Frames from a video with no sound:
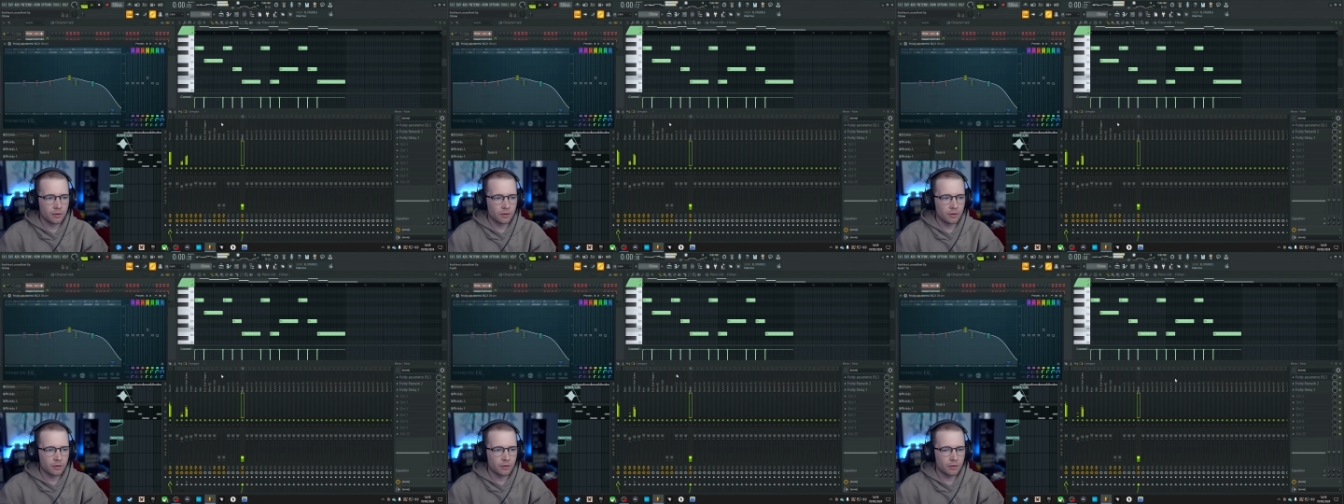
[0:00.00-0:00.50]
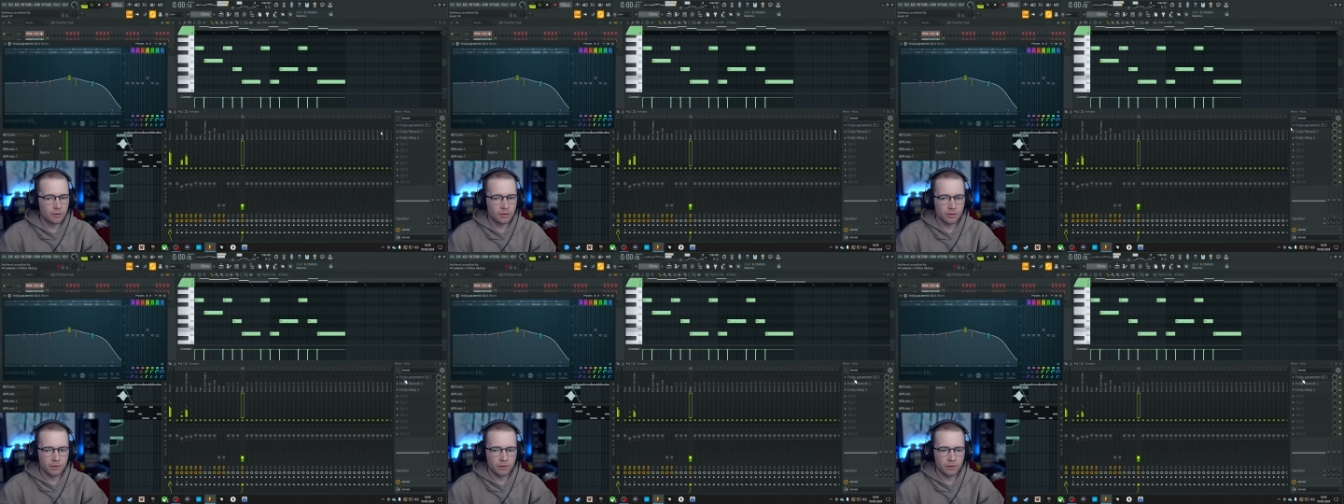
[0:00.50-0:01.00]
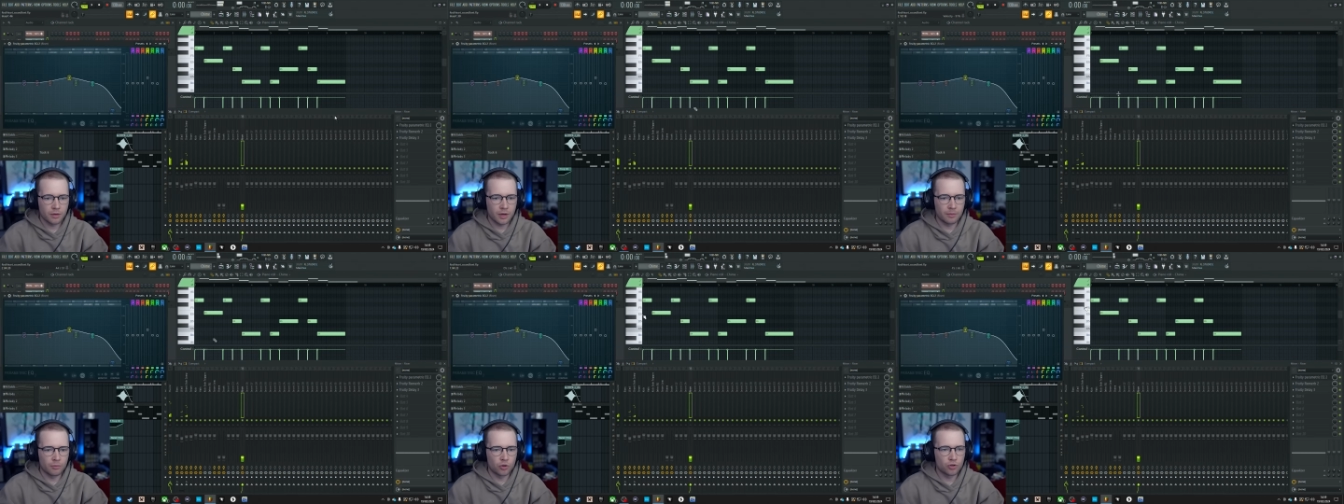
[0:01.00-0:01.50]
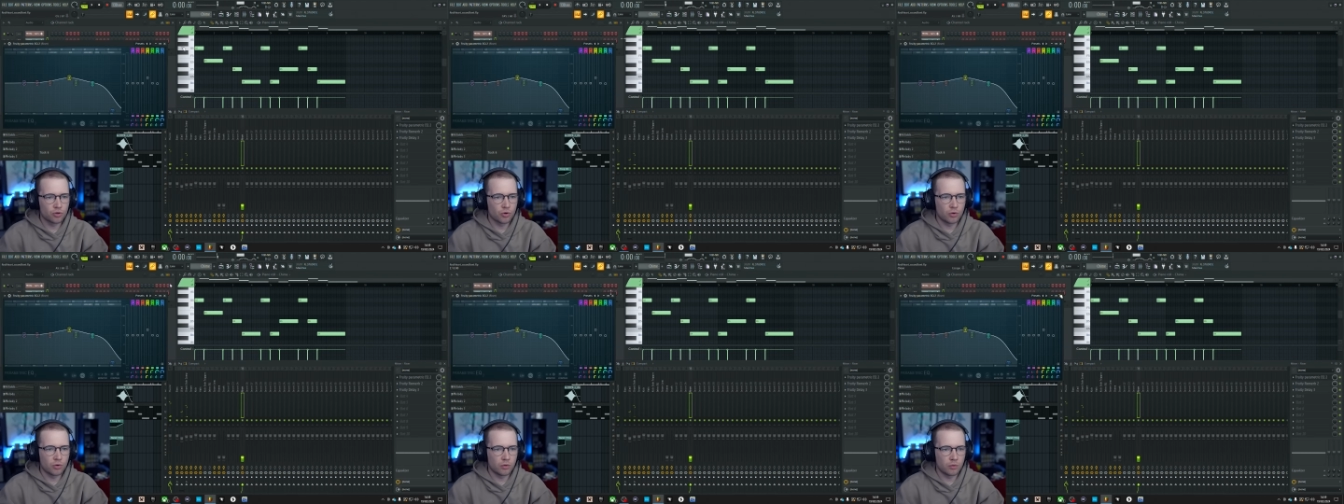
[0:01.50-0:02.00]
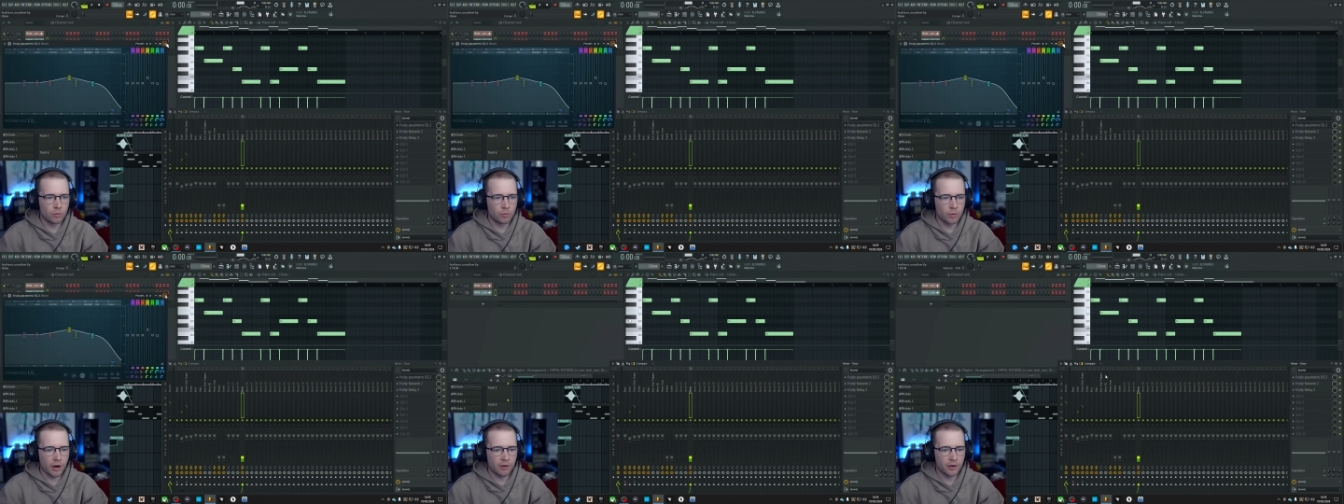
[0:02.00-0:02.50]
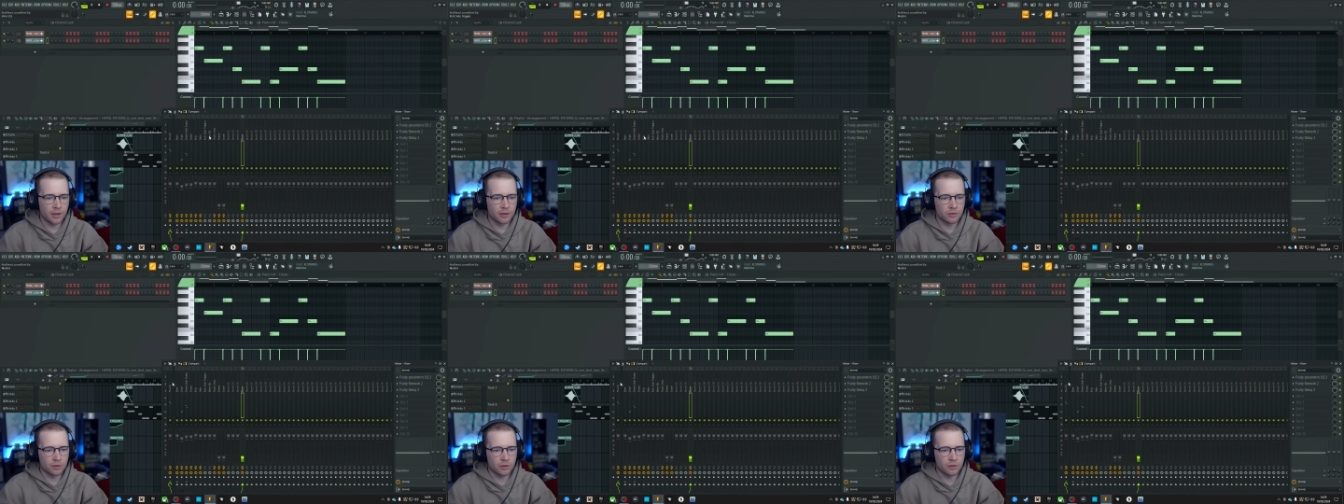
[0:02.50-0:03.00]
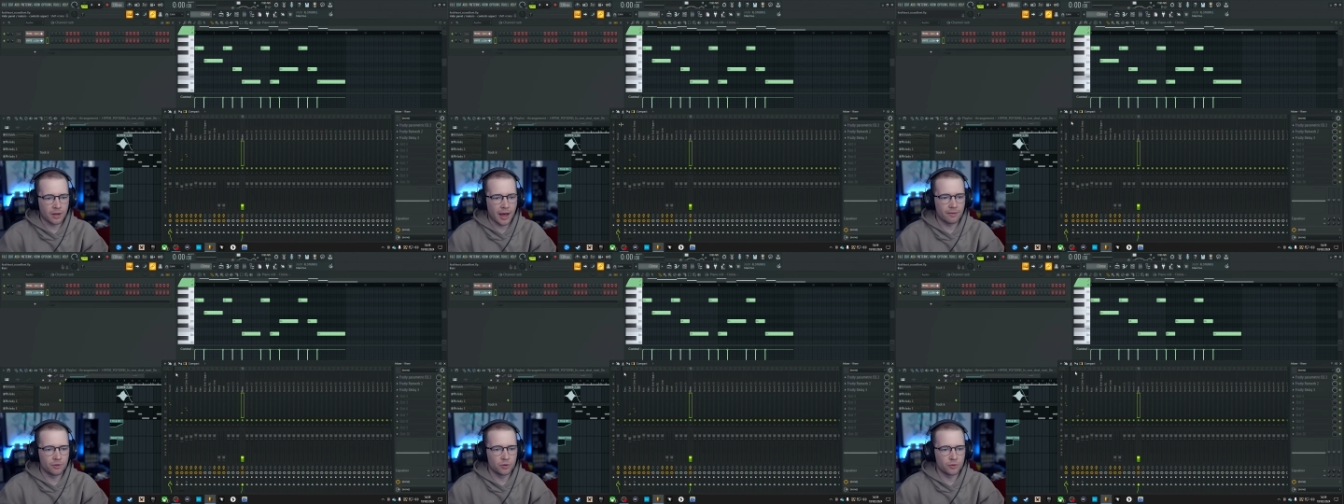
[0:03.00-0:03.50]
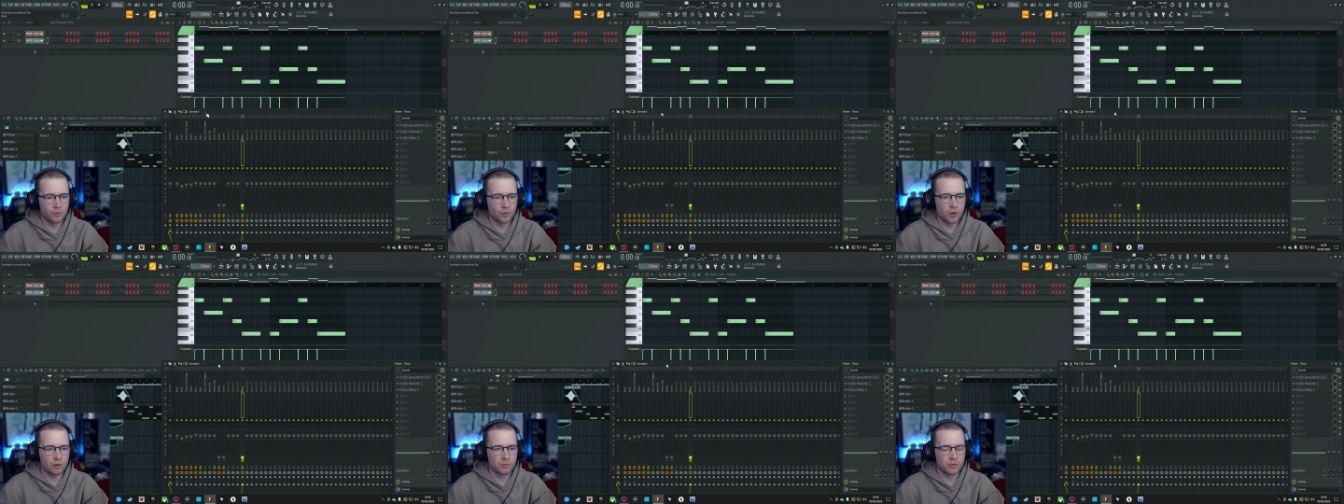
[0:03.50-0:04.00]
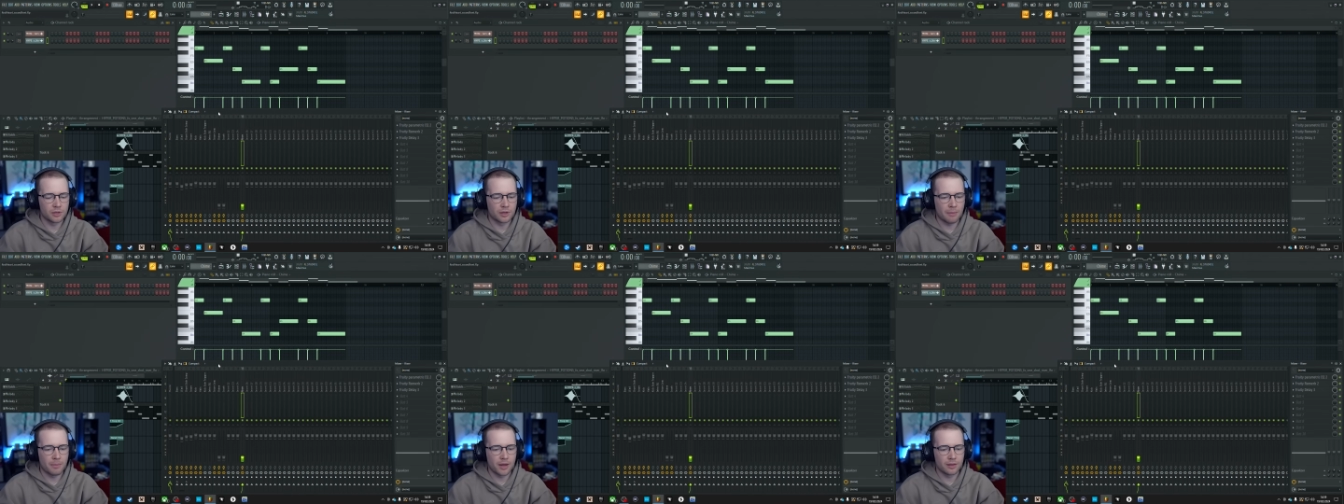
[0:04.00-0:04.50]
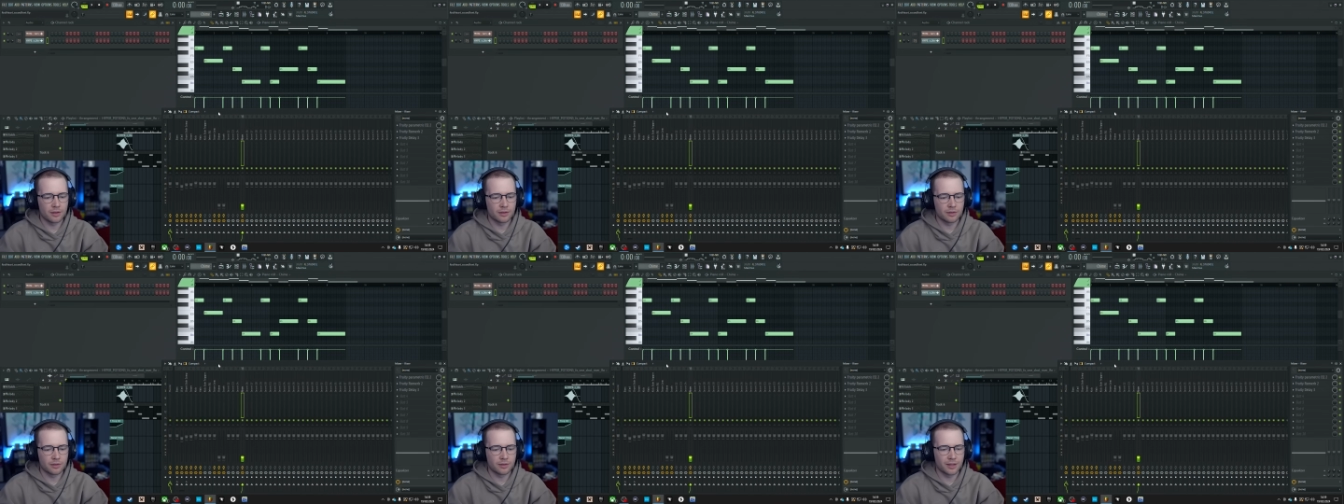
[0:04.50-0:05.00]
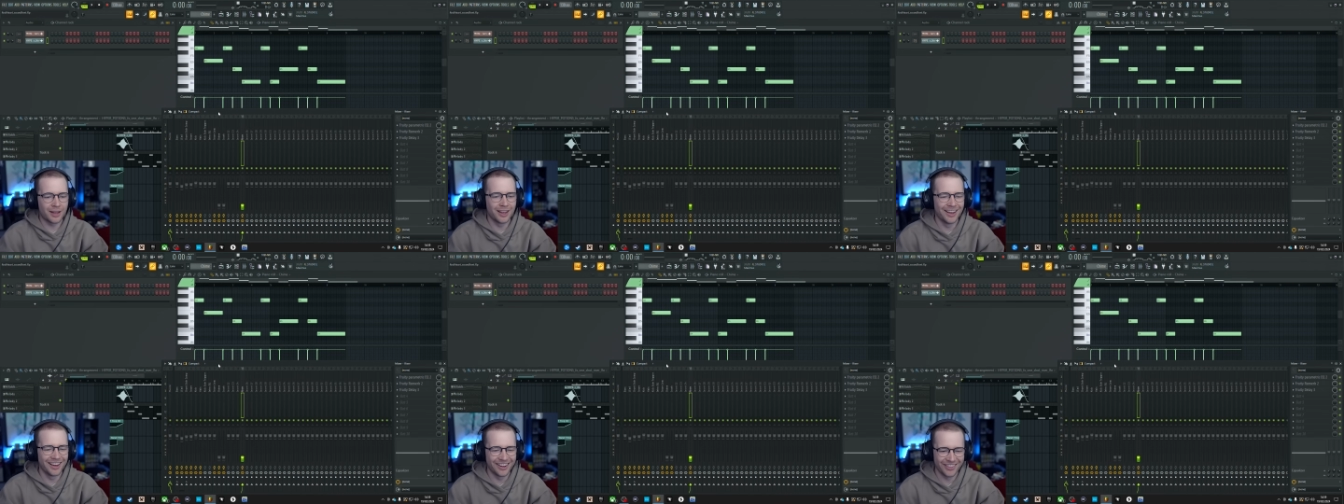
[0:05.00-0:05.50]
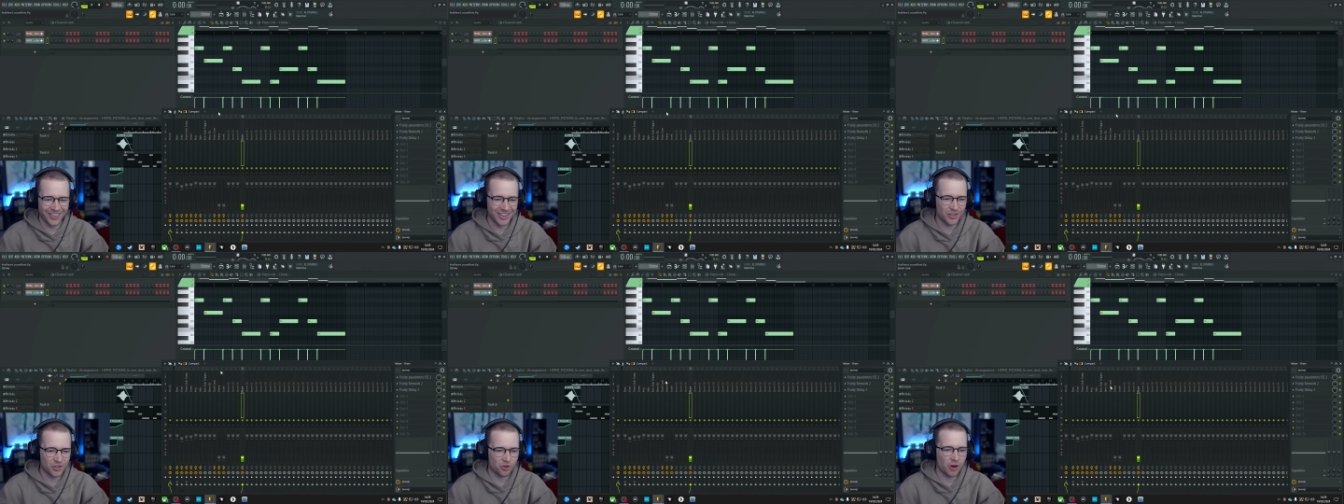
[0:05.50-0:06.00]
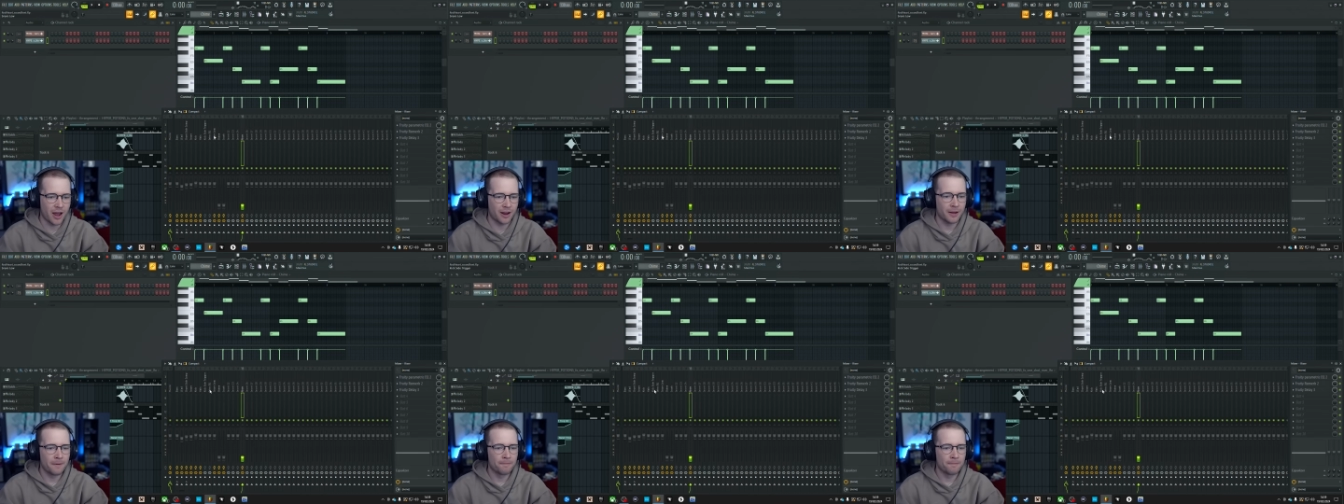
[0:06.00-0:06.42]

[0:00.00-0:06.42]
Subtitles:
And I'm not sure where it is because I haven't used Fruity Loops since I made this this track.